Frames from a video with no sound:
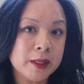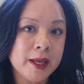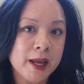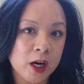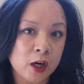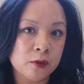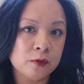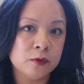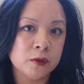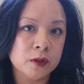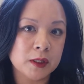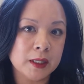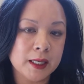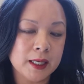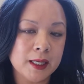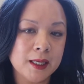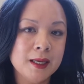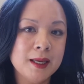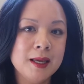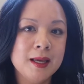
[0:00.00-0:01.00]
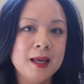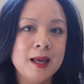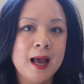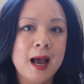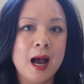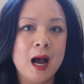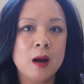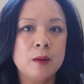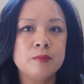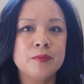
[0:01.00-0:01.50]
carefully.
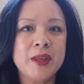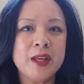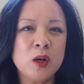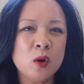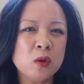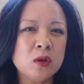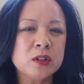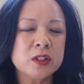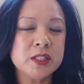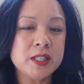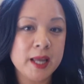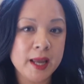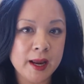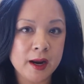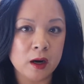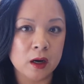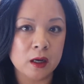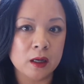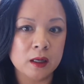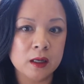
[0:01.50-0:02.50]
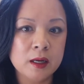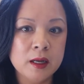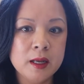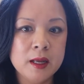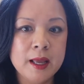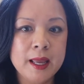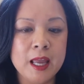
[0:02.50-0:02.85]
They don't tear.